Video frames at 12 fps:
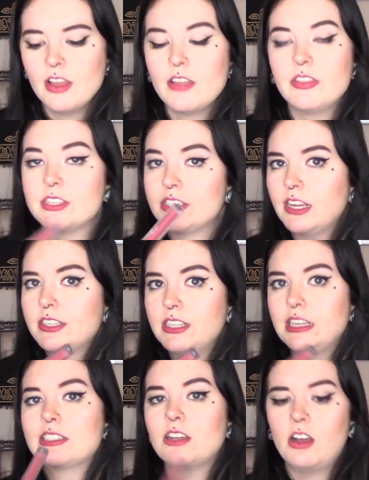This next
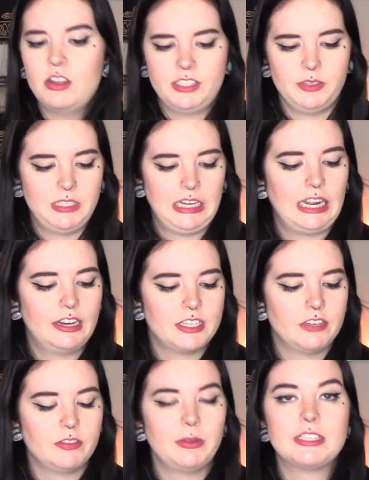thing is also ten out of
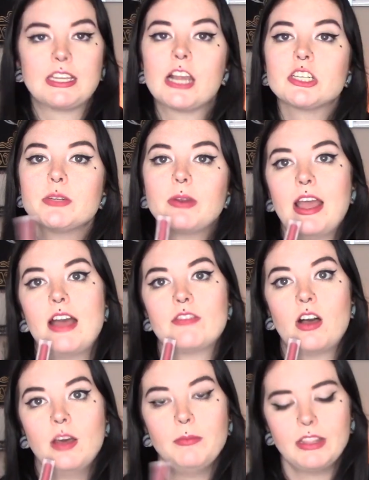ten for me. It's actually what I have
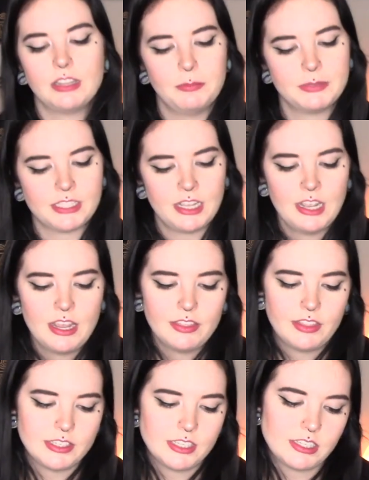on my lips.
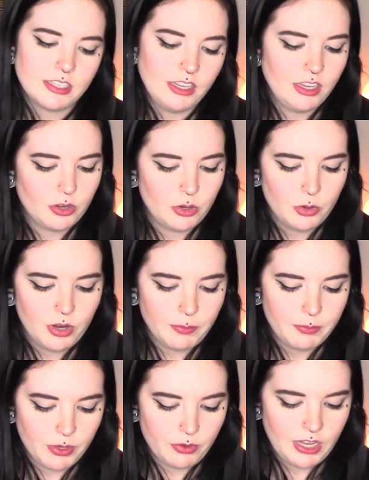This is the
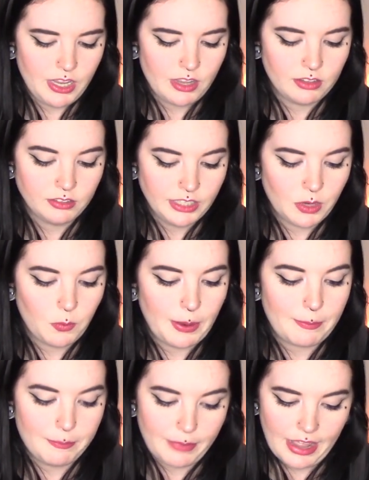Huda Beauty
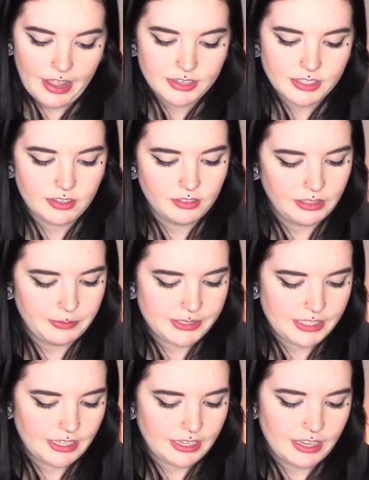Liquid Matte
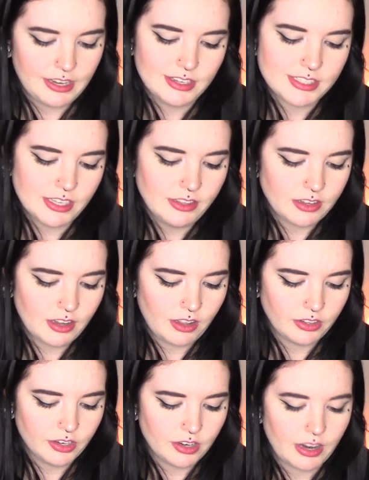Lipstick, and it's in the
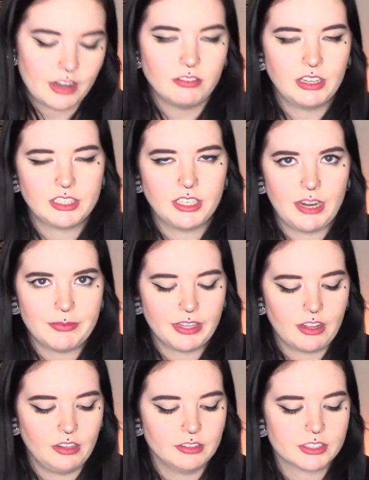color, I don't like the name of the
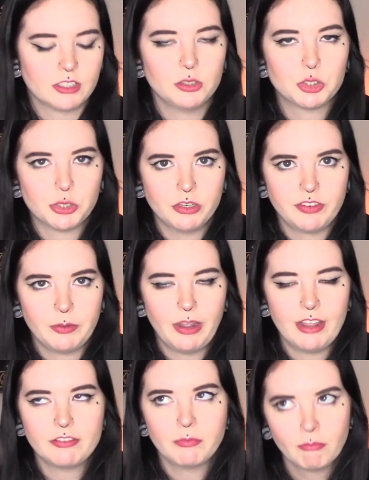color, it's called Trophy
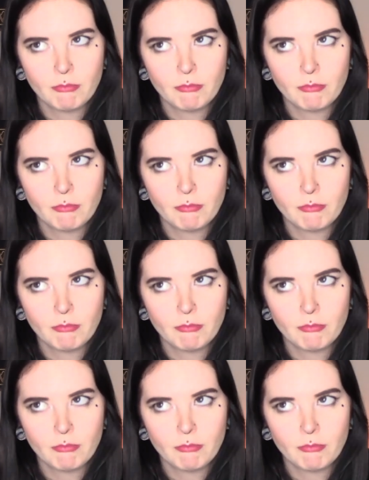Wife.